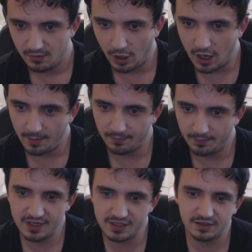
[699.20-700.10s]

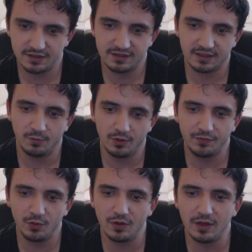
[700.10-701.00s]
Here's the thing, we
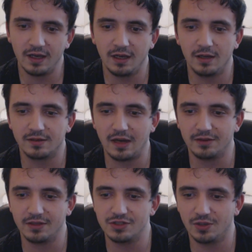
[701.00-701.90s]
view
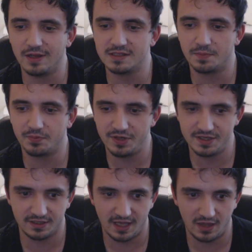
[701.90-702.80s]
crowd control as a
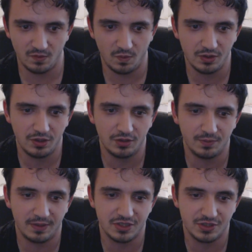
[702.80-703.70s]
prison, and we wanted
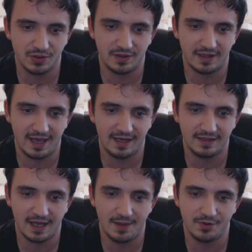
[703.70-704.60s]
to make sure that
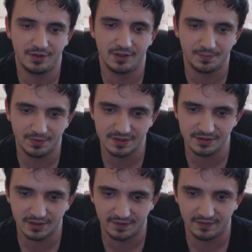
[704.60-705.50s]
anytime you're in a
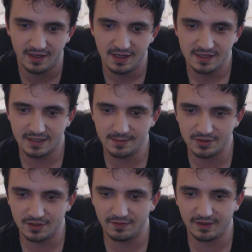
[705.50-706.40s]
prison you have some
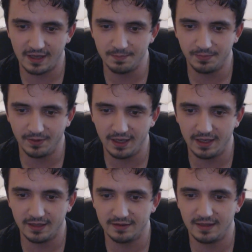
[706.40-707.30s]
sort of a
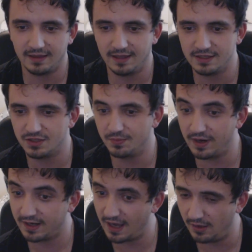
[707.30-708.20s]
gameplay that lets you
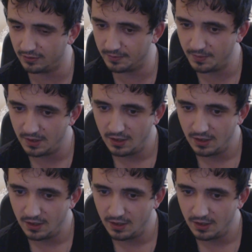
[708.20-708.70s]
break out.